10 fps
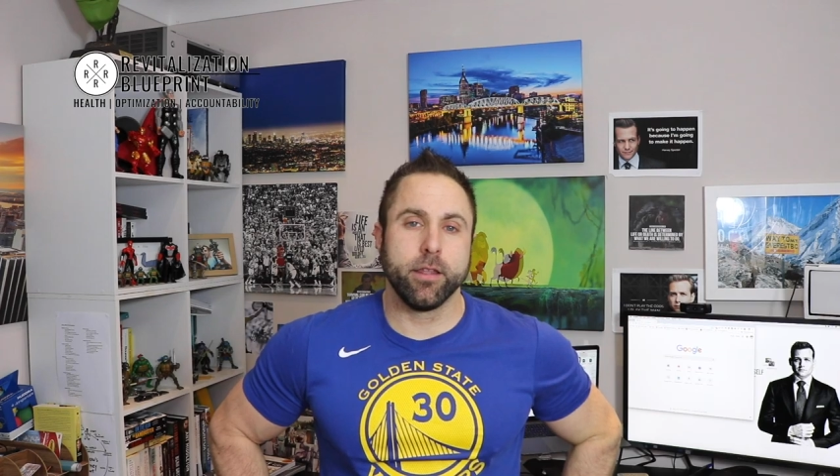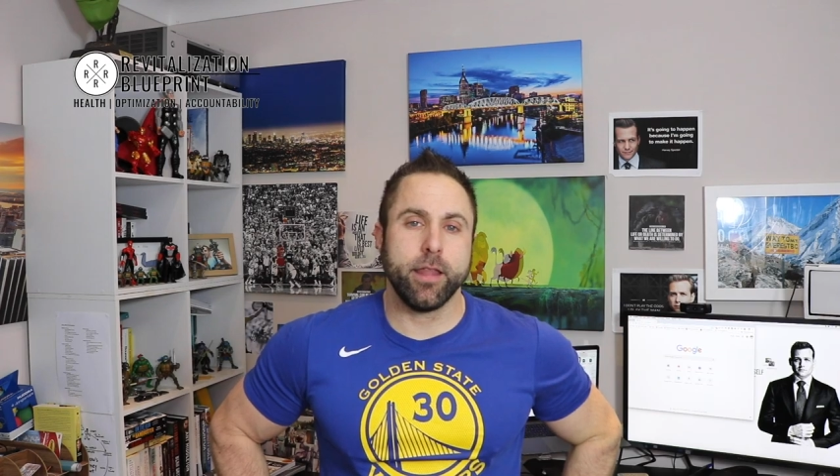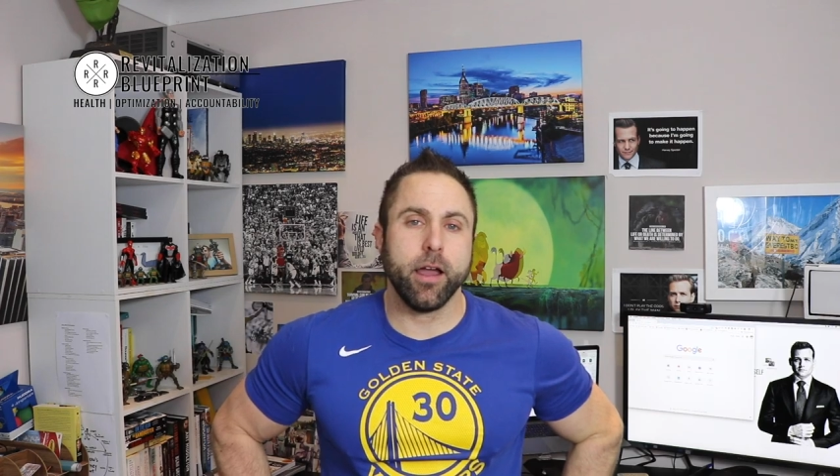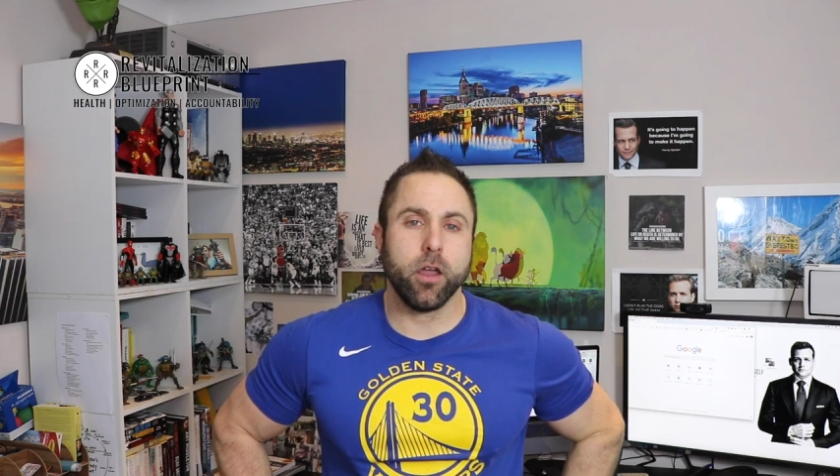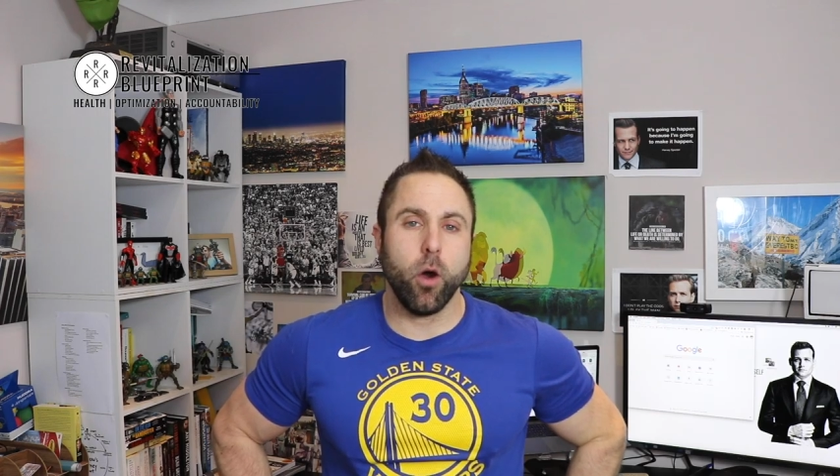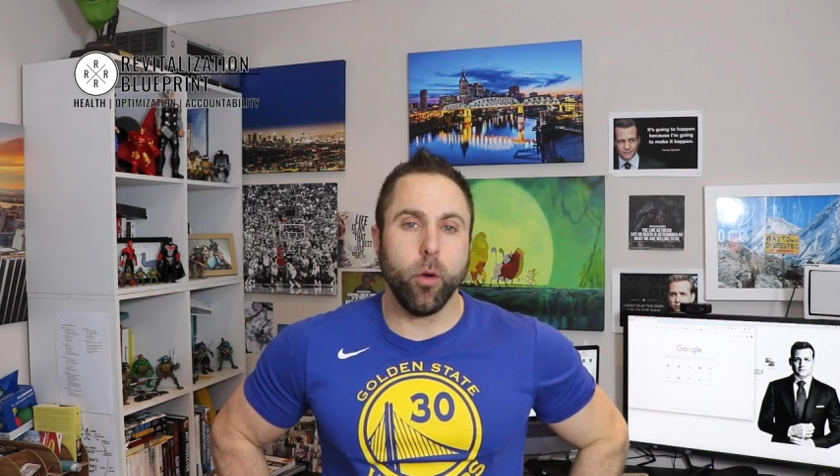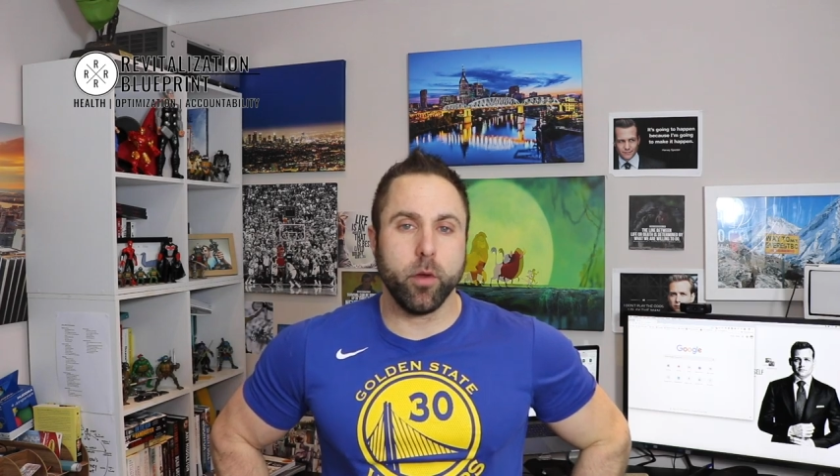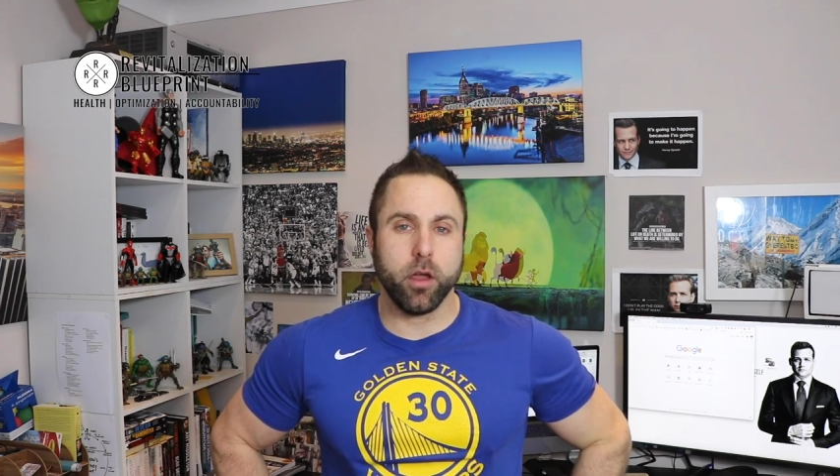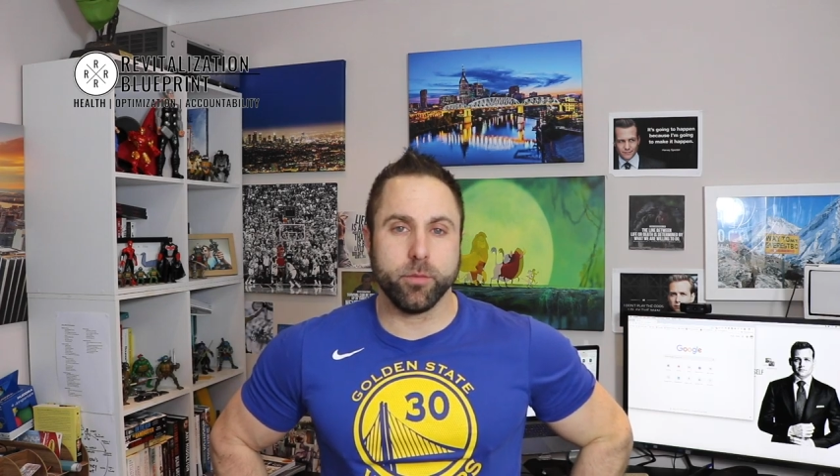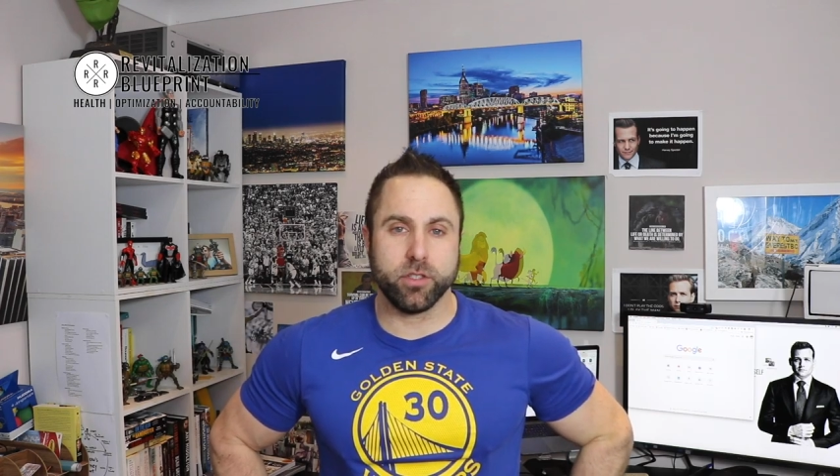That goal
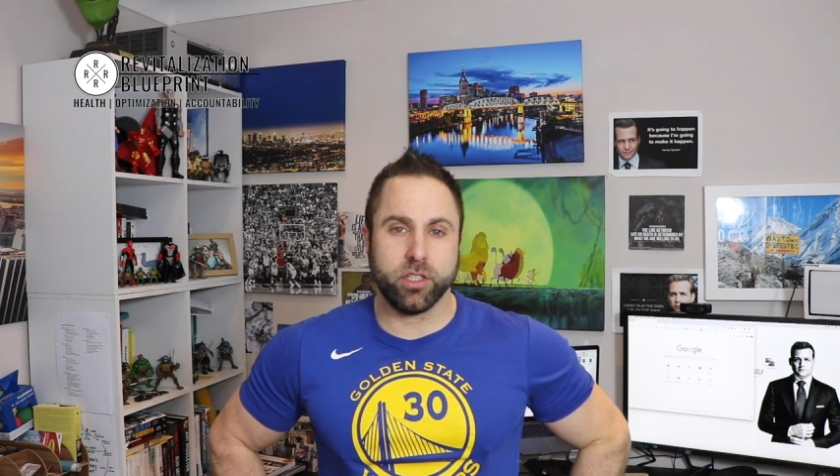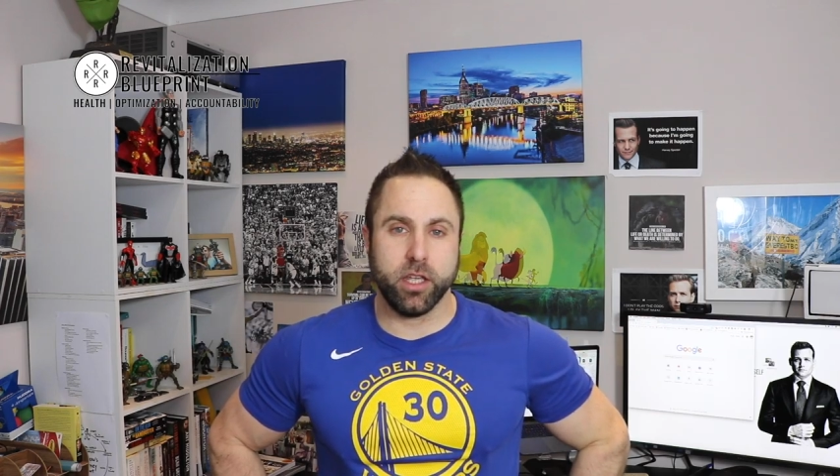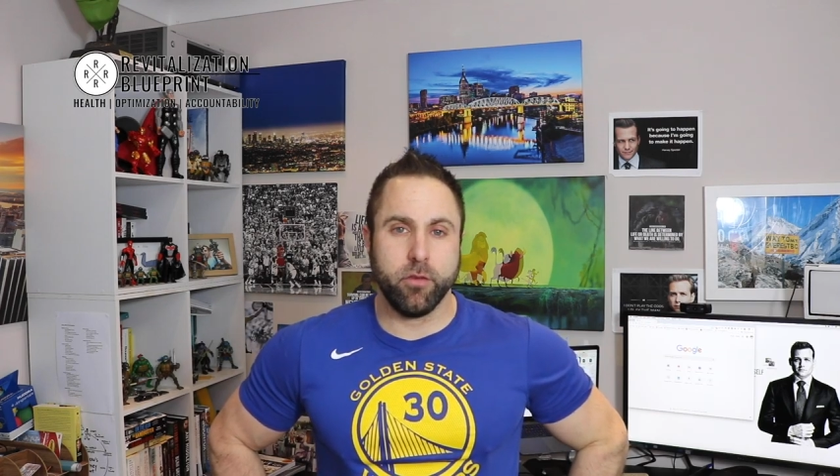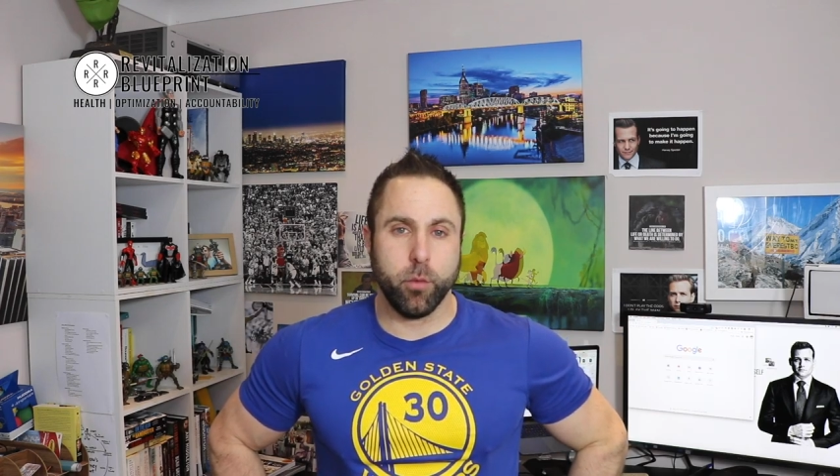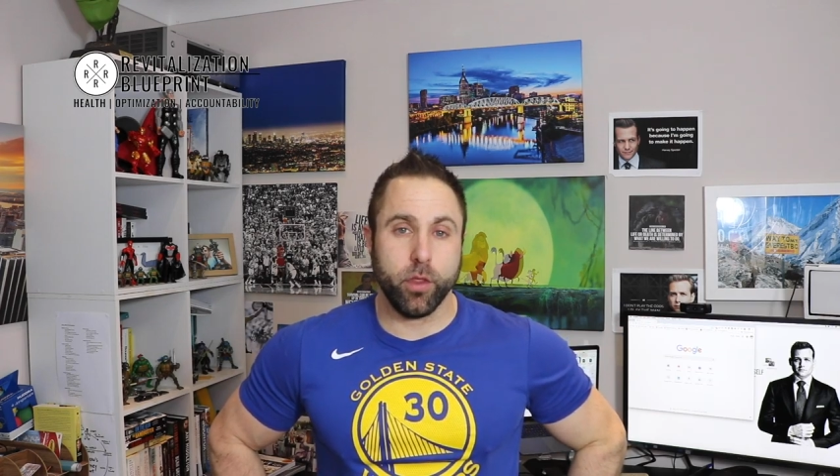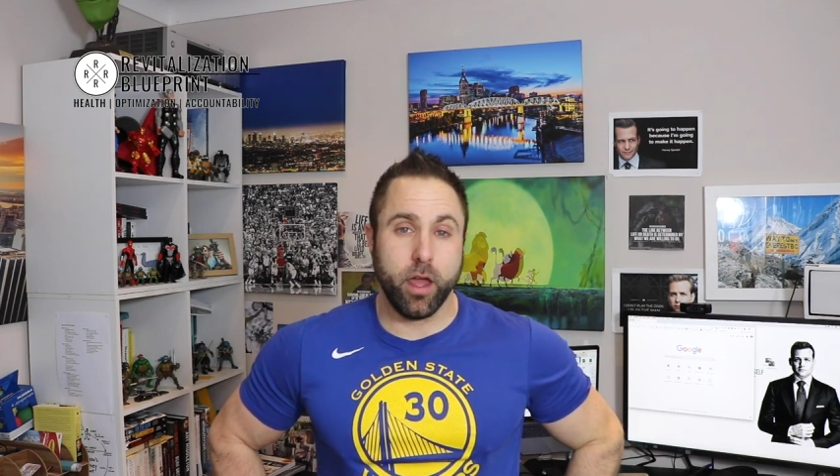becomes achievable.